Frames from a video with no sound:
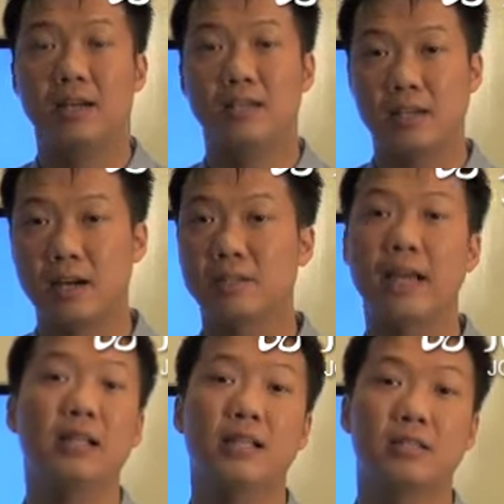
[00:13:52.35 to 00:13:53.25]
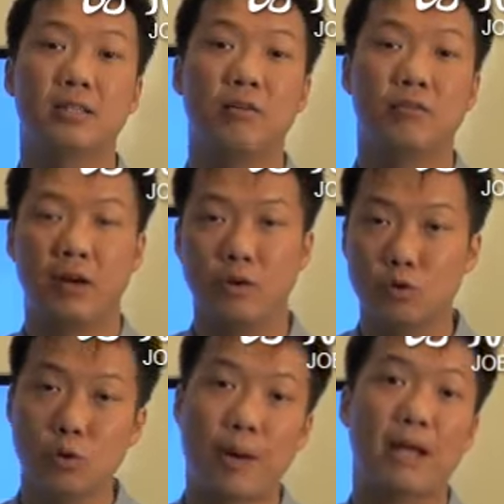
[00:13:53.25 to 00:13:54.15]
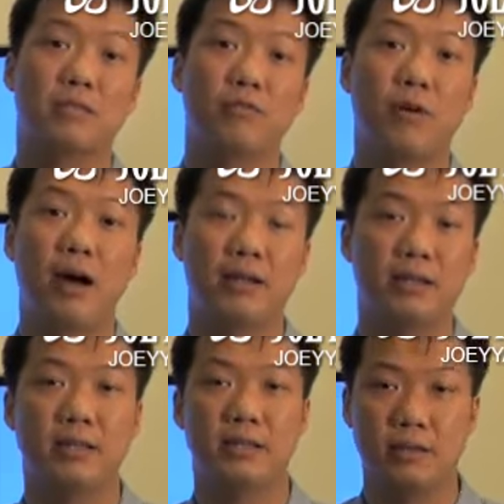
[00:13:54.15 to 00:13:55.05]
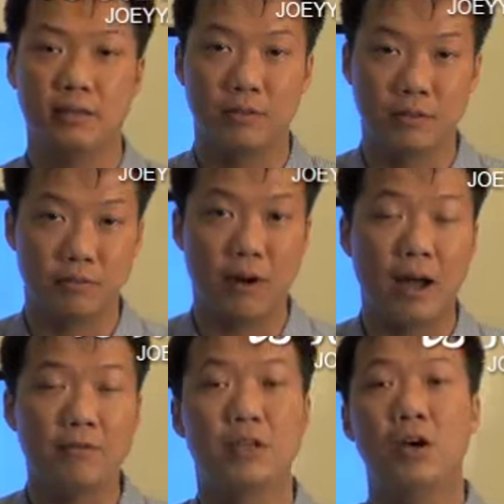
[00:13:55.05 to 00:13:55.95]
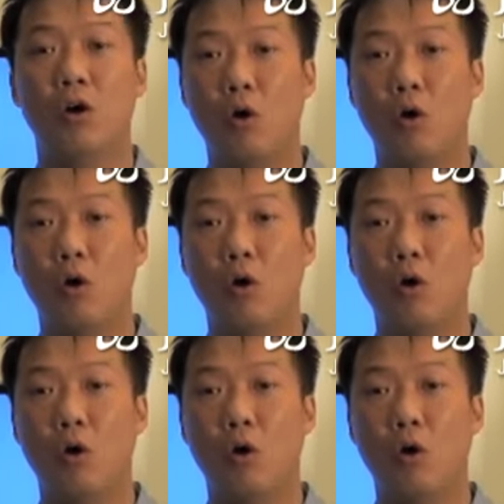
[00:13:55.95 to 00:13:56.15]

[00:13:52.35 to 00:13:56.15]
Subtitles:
stars 8 itself can also pacify the 5s.